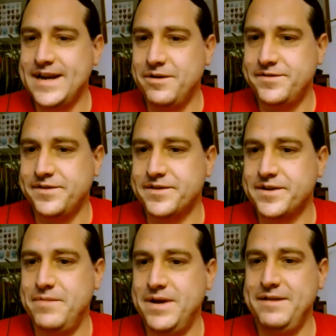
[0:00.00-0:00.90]
Council
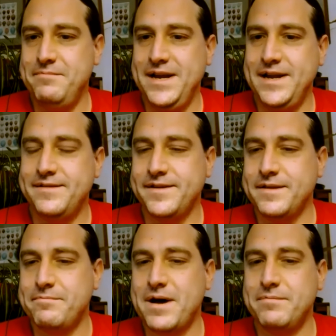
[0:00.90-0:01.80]
committee meetings
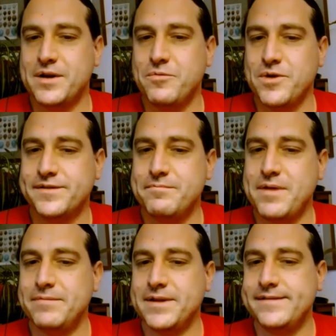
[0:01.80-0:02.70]
and the Public Works and
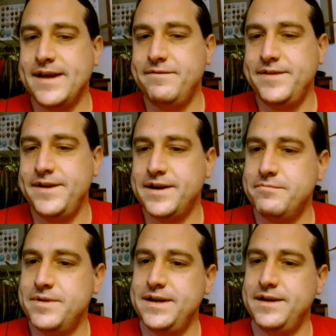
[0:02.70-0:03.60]
Public Safety
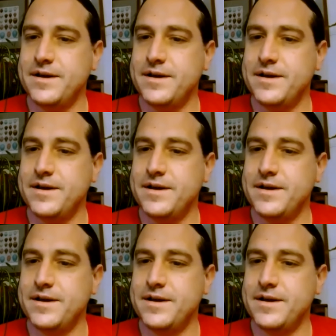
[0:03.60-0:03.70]
Committee,